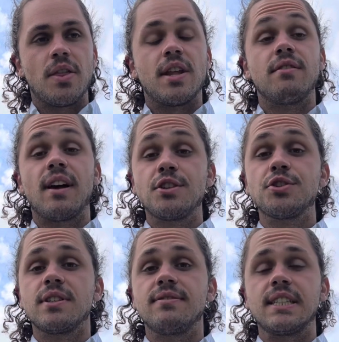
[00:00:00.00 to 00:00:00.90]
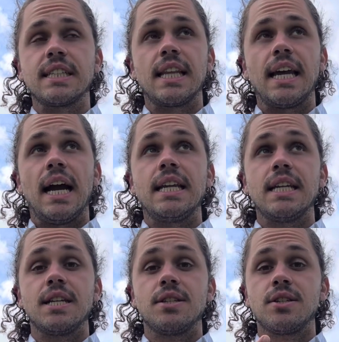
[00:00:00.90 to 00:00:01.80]
and then eventually feeling like I
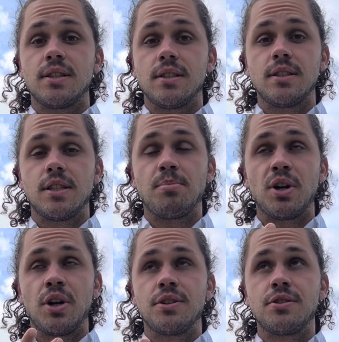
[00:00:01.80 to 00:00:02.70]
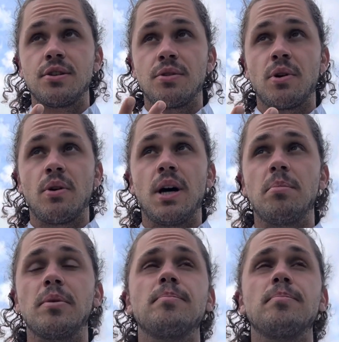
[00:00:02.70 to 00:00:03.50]
needed to purge, to throw up.